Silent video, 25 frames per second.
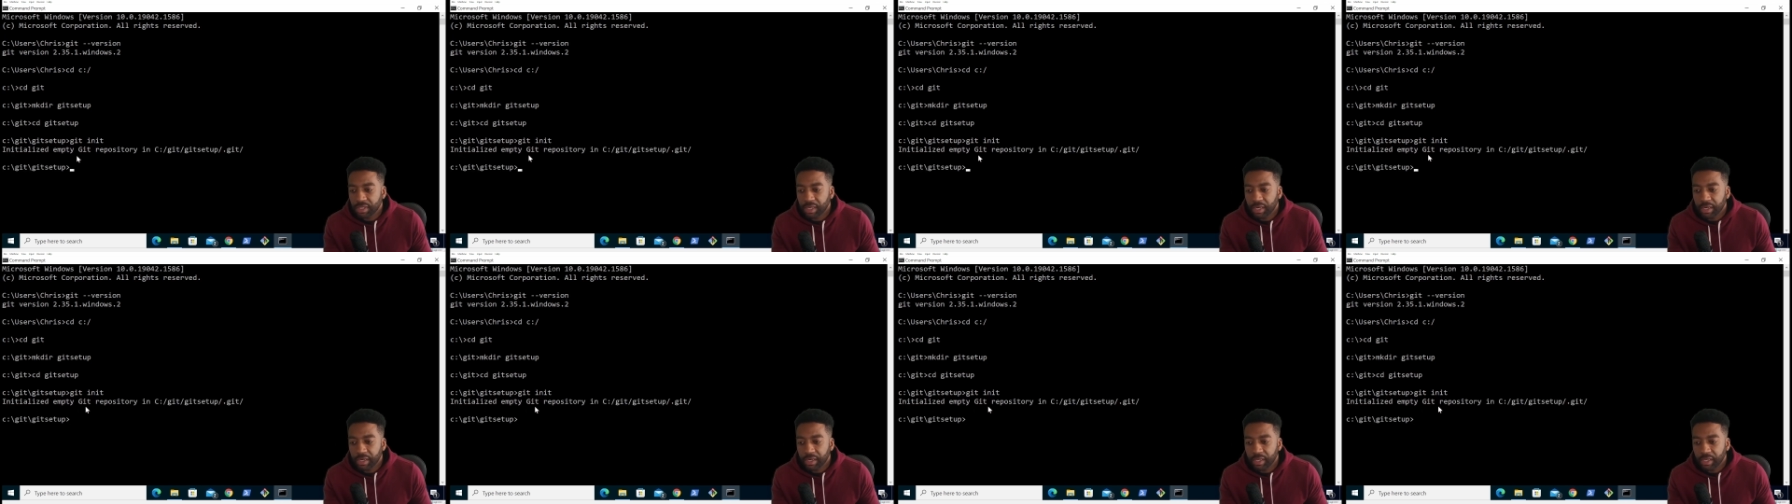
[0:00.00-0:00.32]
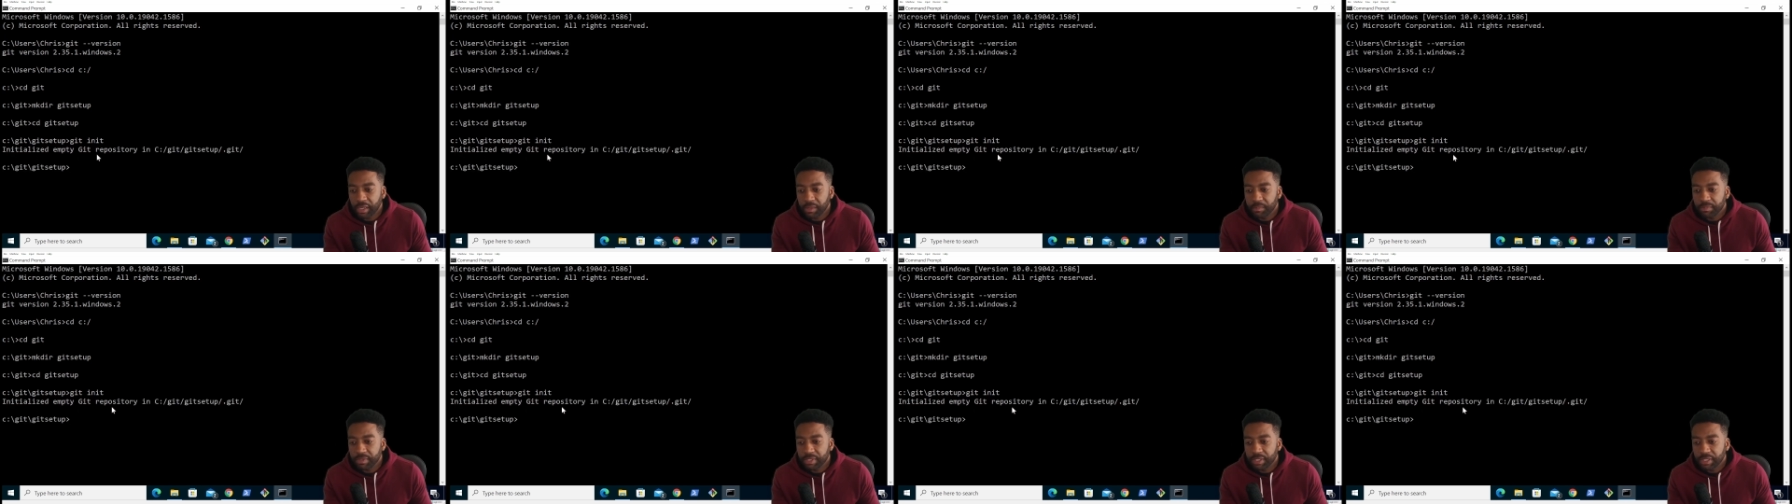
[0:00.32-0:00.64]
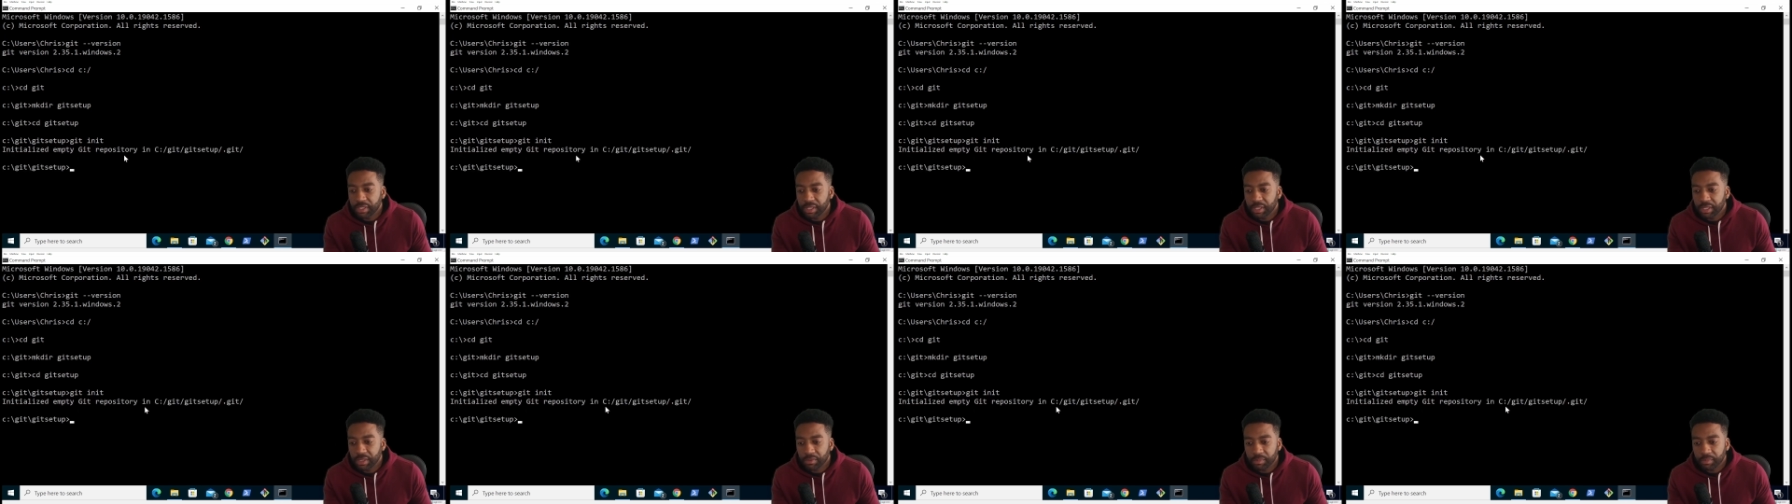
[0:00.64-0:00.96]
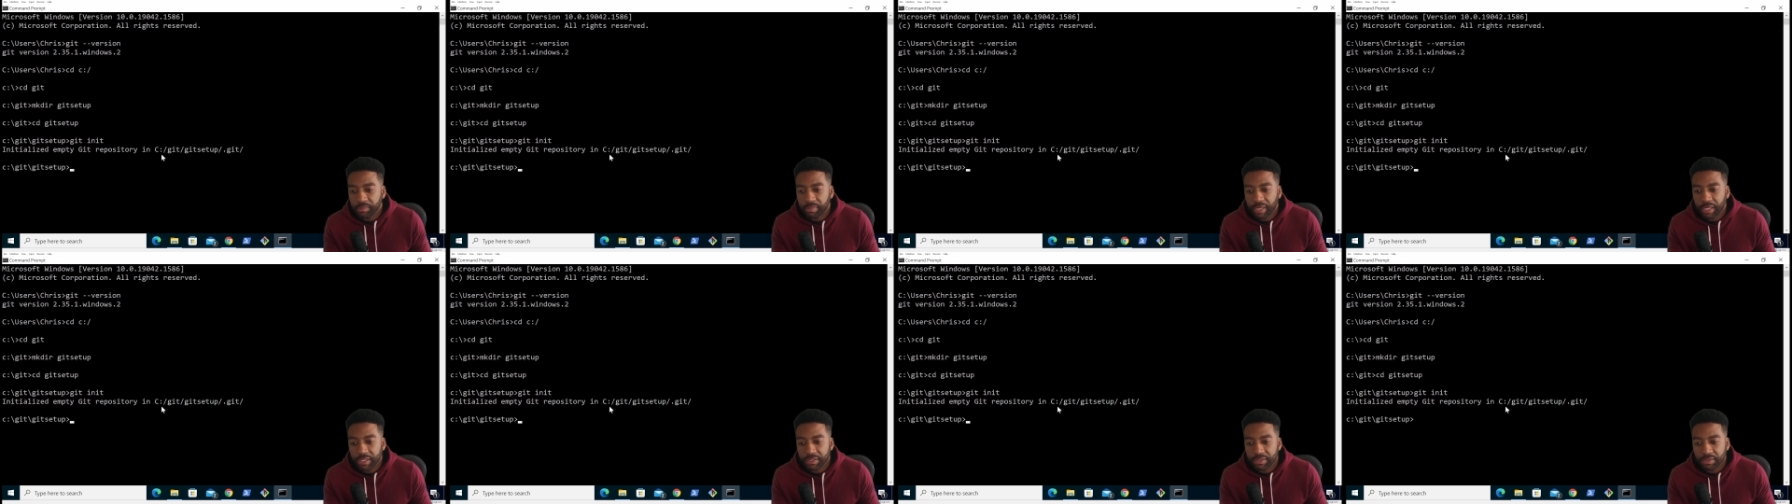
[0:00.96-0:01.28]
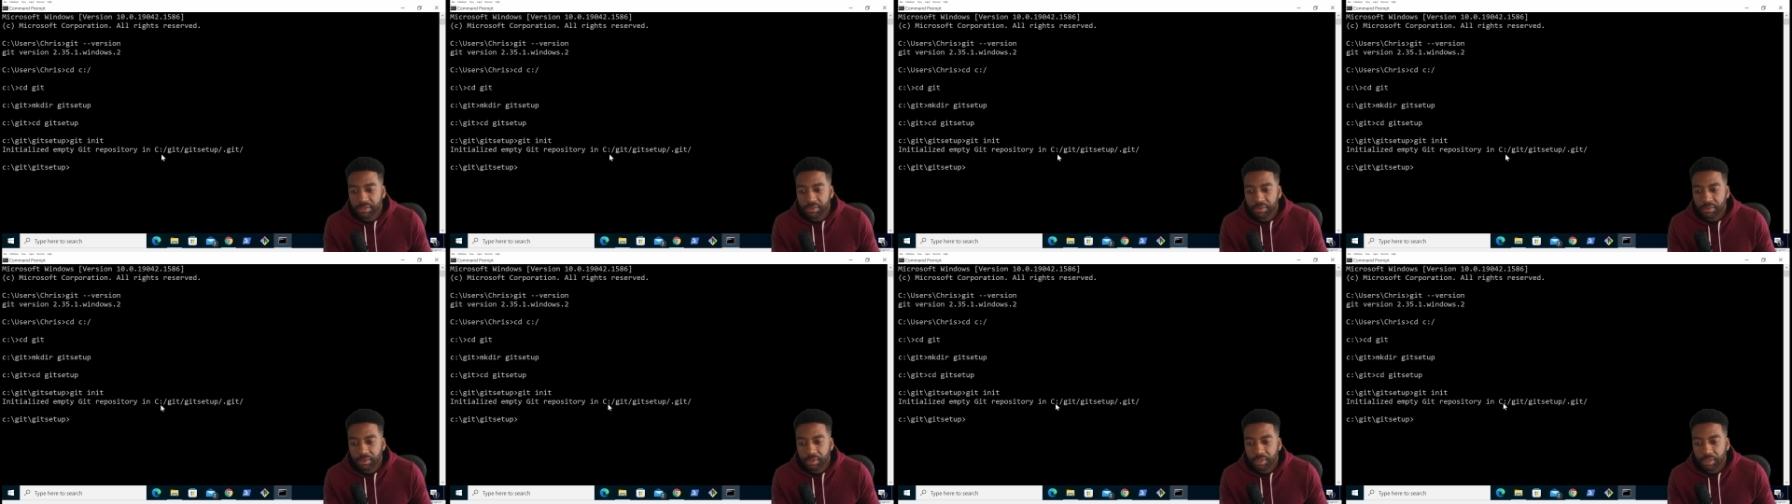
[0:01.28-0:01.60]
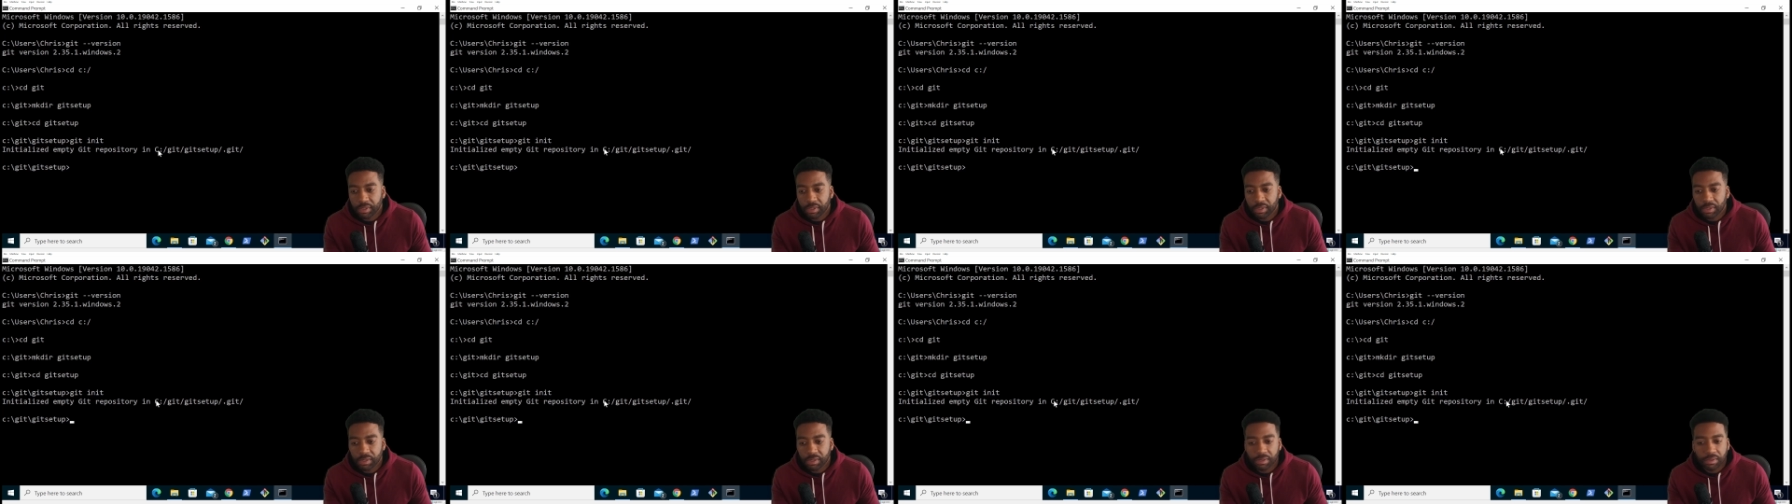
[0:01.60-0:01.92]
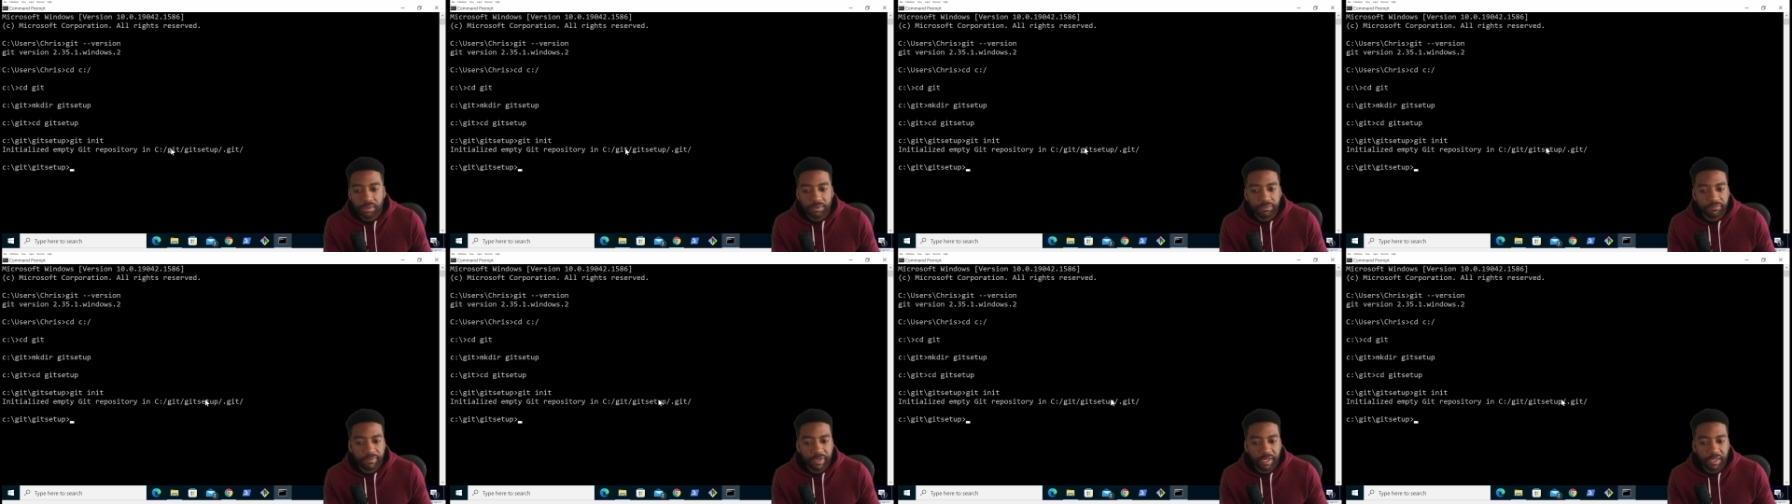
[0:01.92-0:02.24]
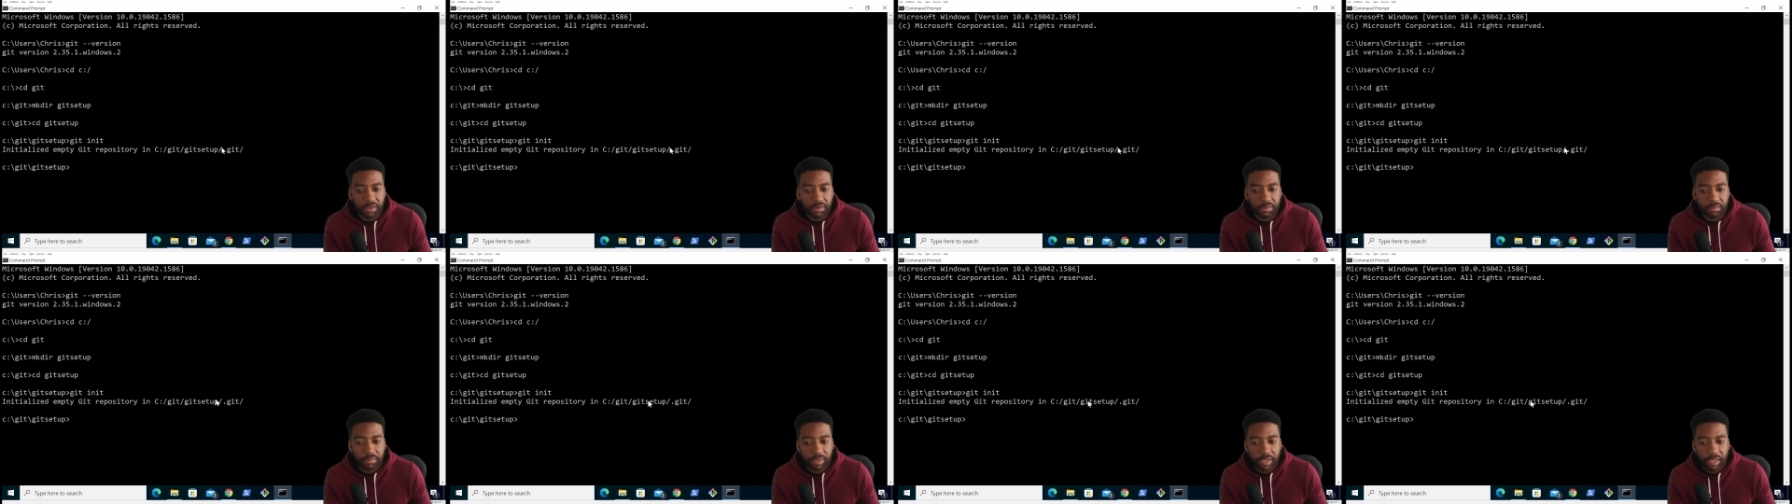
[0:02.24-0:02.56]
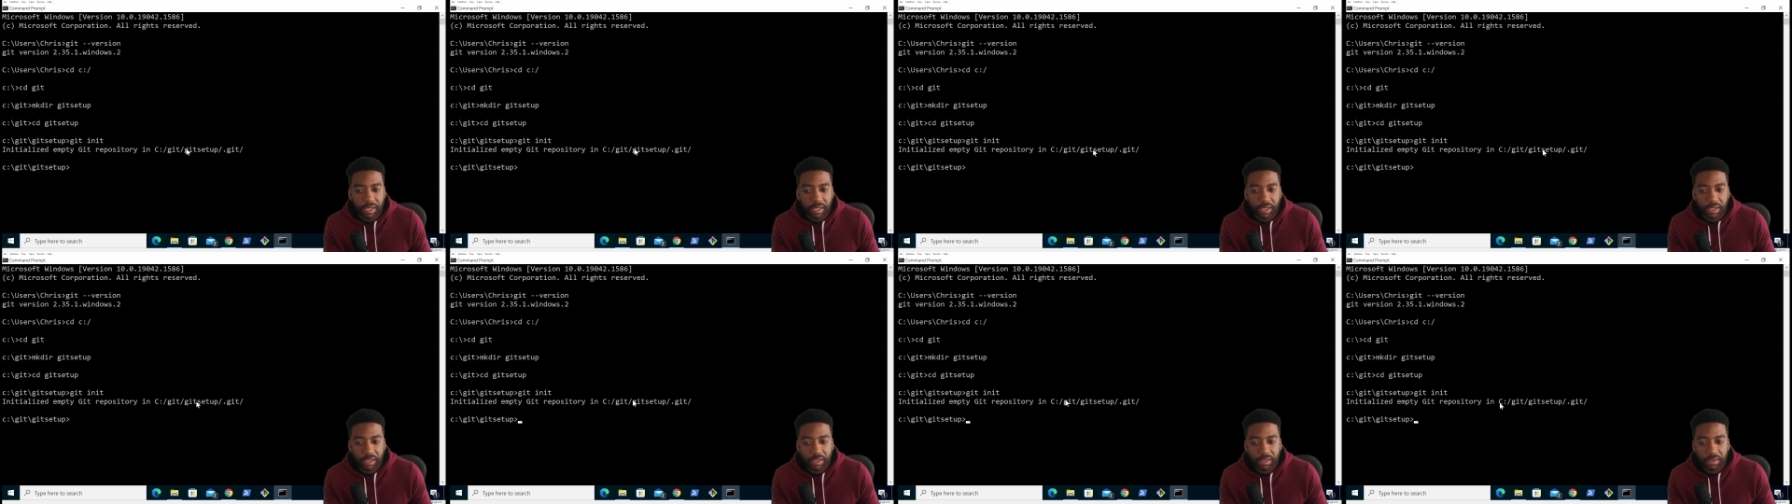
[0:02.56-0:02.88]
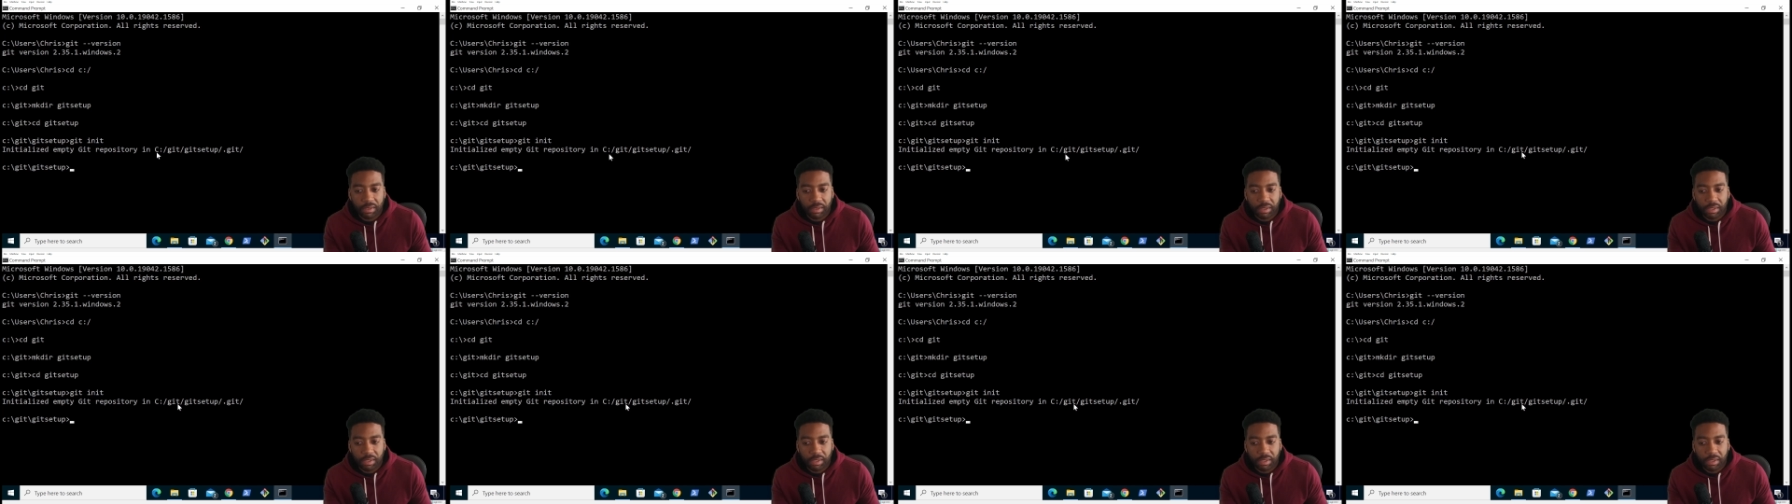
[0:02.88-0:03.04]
our empty Git repository, followed by